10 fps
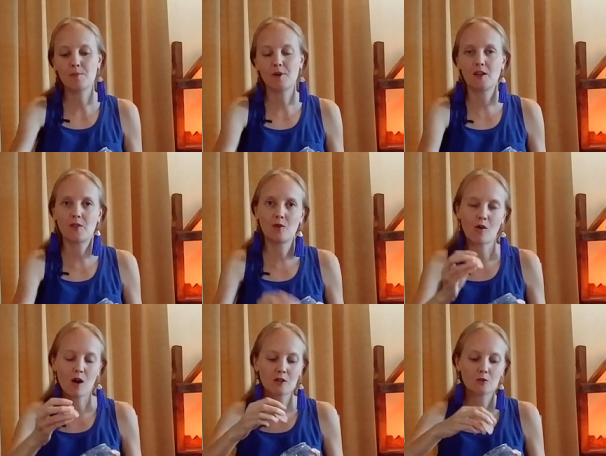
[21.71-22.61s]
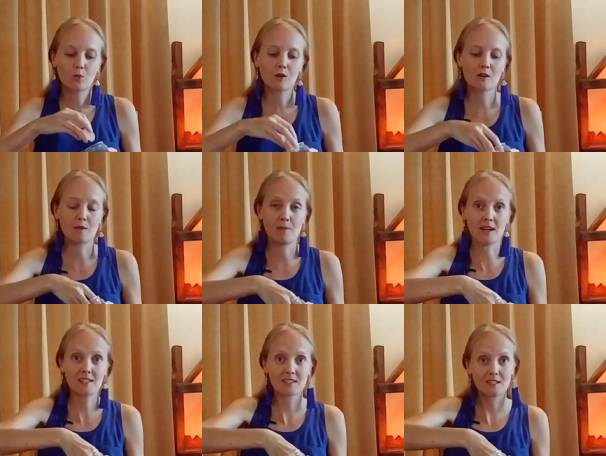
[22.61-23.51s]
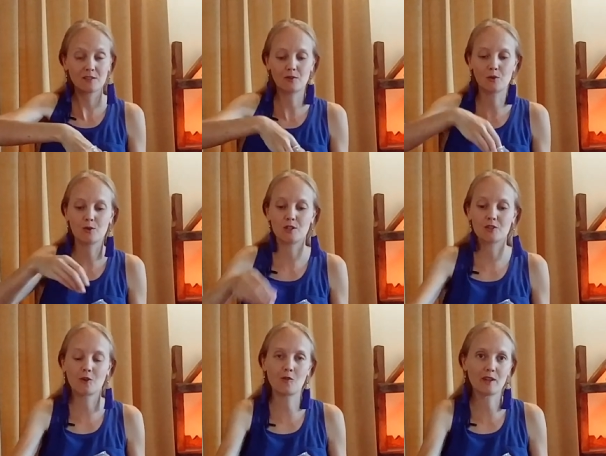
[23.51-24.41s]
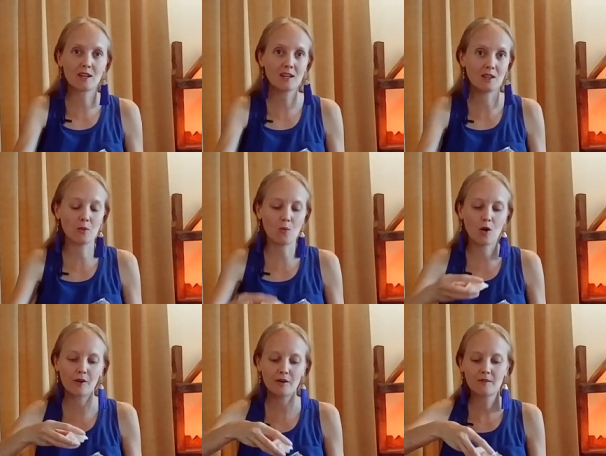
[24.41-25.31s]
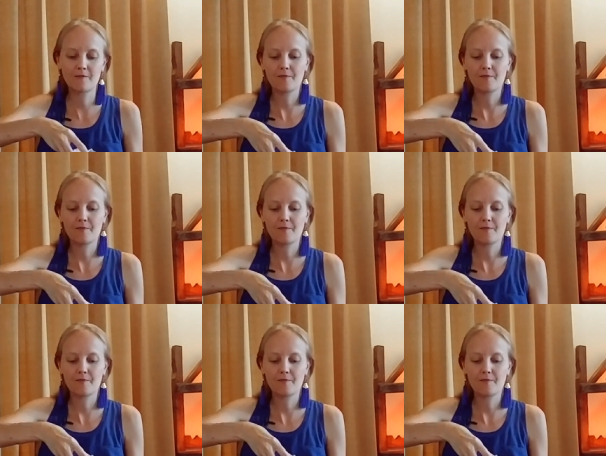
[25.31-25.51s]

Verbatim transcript: but the rocks work the best for dissolving in the water.